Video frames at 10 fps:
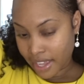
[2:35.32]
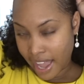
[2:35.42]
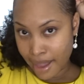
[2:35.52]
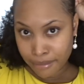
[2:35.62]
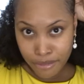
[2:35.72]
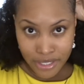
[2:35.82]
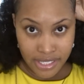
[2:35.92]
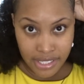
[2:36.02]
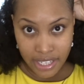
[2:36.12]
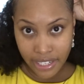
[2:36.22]
I
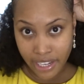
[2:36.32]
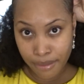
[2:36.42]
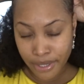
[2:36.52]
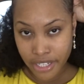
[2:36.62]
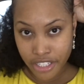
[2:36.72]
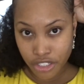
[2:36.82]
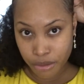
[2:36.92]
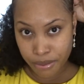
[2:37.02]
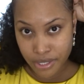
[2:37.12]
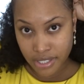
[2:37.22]
wouldn't say like I'm
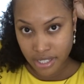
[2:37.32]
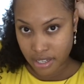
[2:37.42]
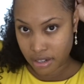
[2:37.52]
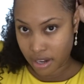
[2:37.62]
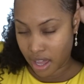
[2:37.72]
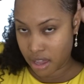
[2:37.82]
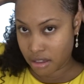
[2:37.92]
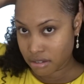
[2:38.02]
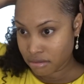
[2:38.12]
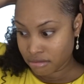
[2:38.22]
100%
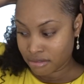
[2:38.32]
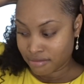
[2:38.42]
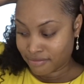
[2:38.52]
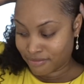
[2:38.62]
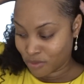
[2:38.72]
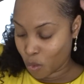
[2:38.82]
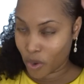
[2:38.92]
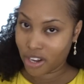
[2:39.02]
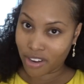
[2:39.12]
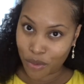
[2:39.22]
like
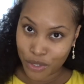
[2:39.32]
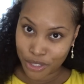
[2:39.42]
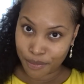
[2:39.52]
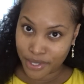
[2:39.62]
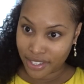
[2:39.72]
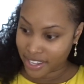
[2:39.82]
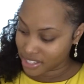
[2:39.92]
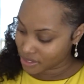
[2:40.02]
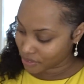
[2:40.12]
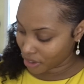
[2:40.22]
where I want to be
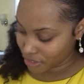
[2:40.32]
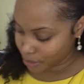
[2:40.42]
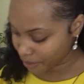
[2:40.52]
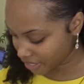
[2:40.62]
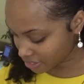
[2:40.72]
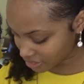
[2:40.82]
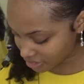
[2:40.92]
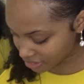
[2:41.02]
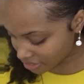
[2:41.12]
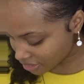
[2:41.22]
as far as
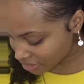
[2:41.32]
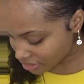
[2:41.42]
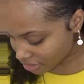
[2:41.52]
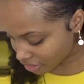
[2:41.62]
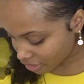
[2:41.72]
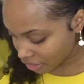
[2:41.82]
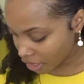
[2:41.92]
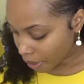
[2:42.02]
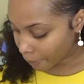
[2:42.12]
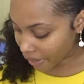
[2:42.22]
patience is concerned,
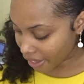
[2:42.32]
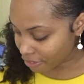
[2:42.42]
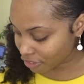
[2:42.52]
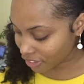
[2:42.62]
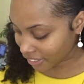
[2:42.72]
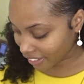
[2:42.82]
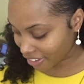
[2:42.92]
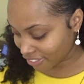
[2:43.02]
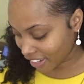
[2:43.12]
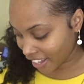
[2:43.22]
but I feel like
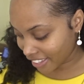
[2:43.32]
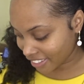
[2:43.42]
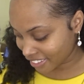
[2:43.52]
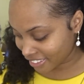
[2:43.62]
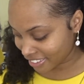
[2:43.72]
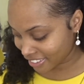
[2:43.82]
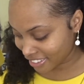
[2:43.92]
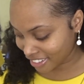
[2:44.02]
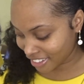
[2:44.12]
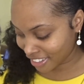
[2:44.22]
I've gotten
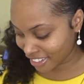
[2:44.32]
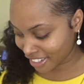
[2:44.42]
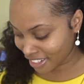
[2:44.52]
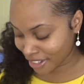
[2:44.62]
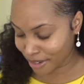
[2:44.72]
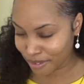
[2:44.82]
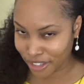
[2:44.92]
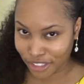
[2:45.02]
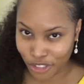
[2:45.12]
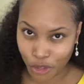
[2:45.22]

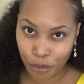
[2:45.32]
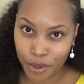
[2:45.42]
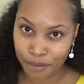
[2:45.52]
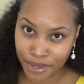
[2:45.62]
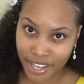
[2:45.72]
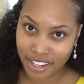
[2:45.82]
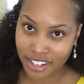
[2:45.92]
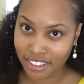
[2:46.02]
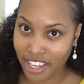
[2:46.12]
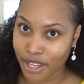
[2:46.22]
a little bit
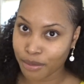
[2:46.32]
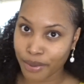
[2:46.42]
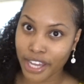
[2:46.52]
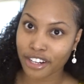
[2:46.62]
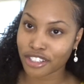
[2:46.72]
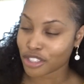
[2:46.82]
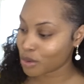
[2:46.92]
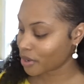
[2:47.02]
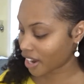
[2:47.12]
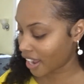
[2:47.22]
better, like better to
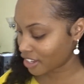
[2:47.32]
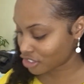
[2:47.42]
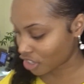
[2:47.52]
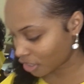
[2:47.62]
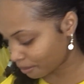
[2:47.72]
where I could talk